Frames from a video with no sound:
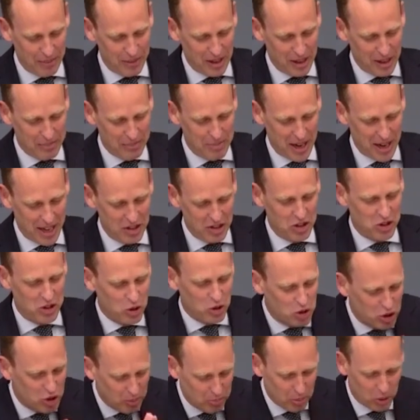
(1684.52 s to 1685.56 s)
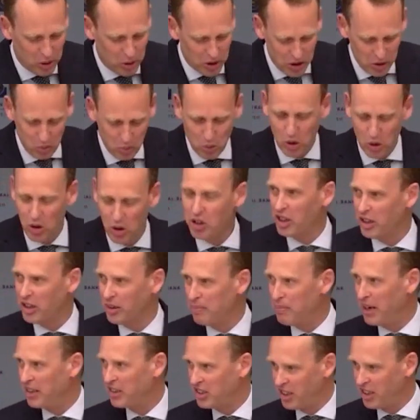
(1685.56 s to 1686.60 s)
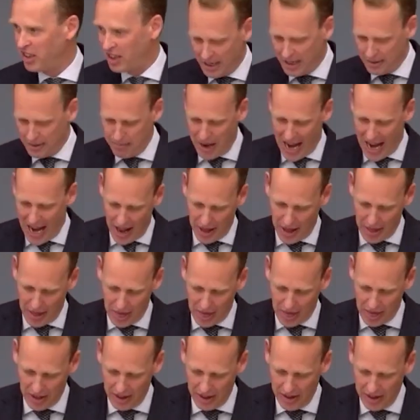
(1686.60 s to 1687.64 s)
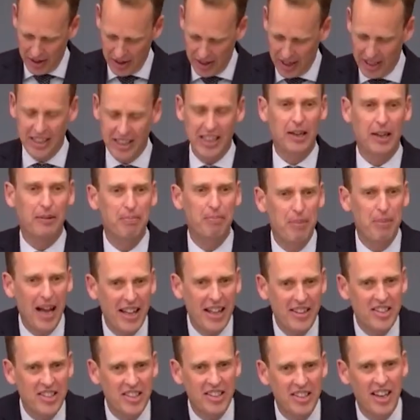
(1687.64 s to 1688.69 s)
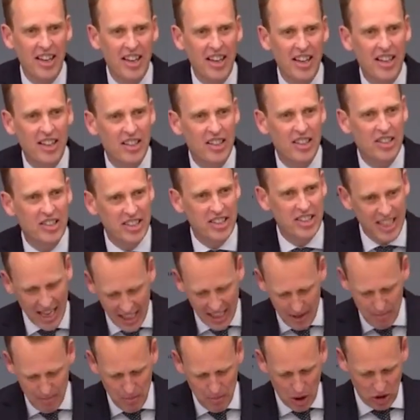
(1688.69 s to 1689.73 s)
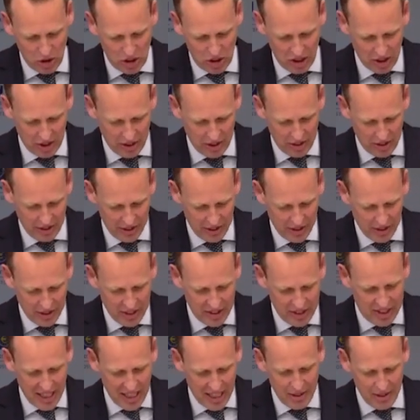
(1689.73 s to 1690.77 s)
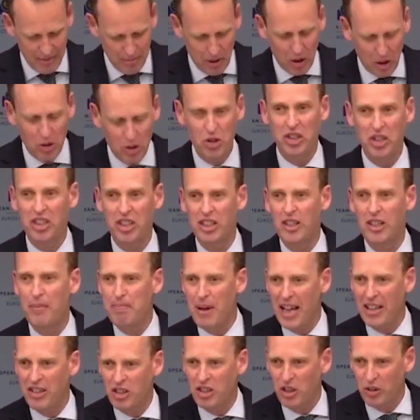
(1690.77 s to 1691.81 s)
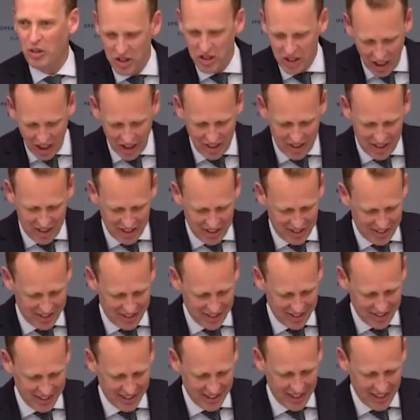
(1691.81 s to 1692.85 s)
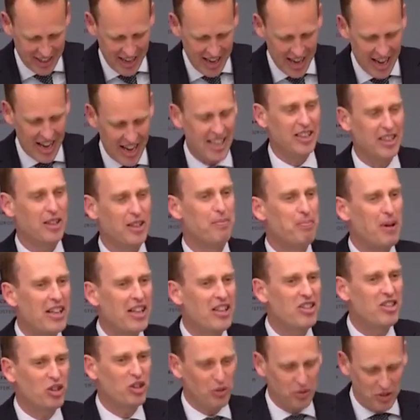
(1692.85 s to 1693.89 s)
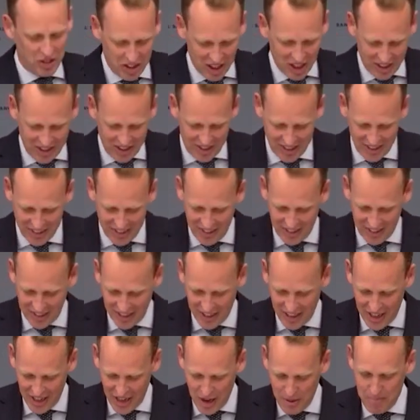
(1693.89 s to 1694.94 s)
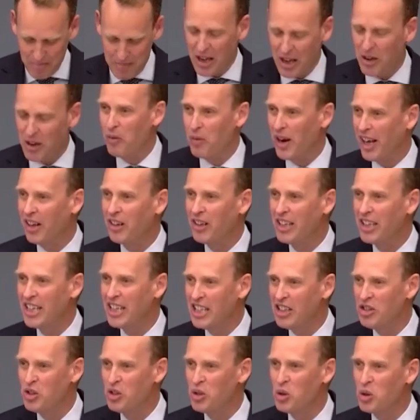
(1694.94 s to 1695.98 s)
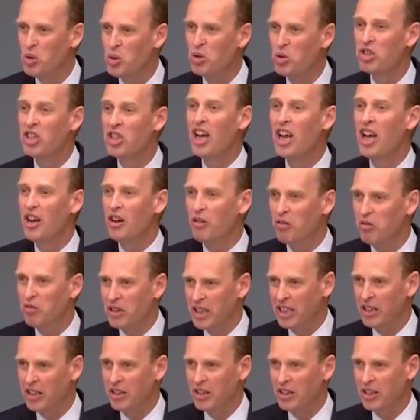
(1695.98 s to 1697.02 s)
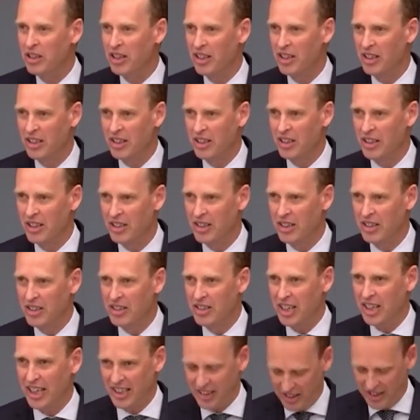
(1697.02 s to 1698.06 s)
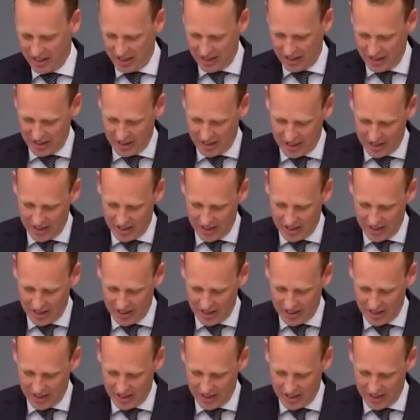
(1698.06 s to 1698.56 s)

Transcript: up their pens to support the world on a Paris-aligned path. And their pens set in motion set in motion the pens of judges. The pens of judges may well induce real change.